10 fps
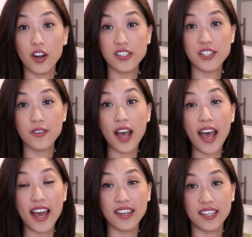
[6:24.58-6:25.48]
also
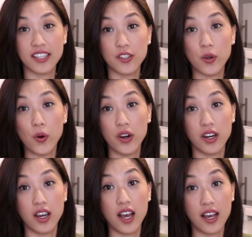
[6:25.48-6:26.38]
add in your
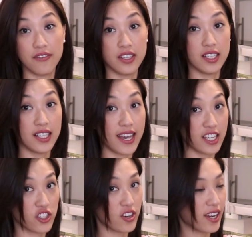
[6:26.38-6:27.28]
vanilla
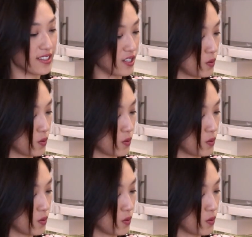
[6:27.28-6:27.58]
extract as